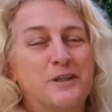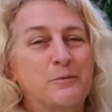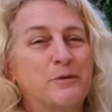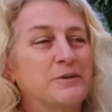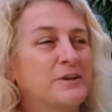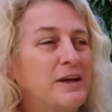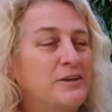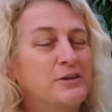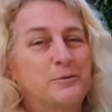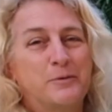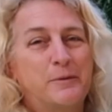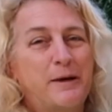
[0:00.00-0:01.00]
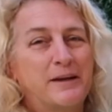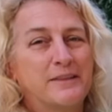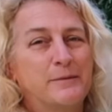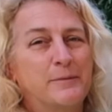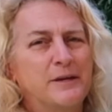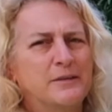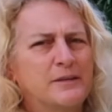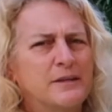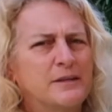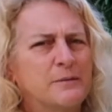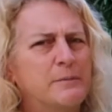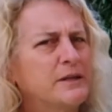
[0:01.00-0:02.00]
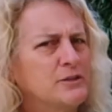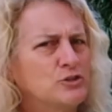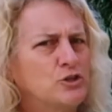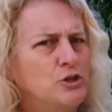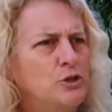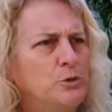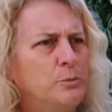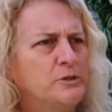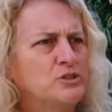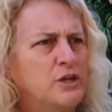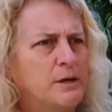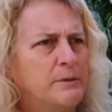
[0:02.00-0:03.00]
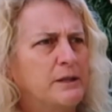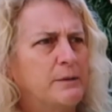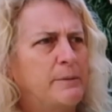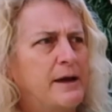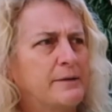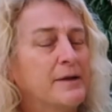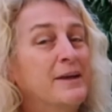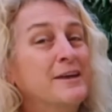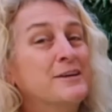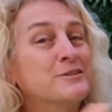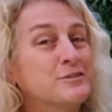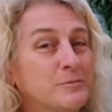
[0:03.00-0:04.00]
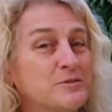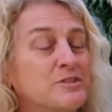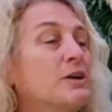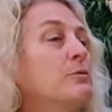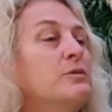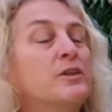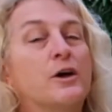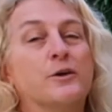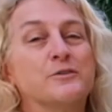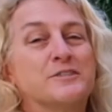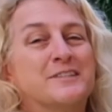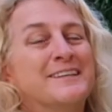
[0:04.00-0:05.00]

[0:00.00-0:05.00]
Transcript: They won't allow you to put it back in the mail. They can mail it to you, but you can't mail it back. So I'm stuck with those.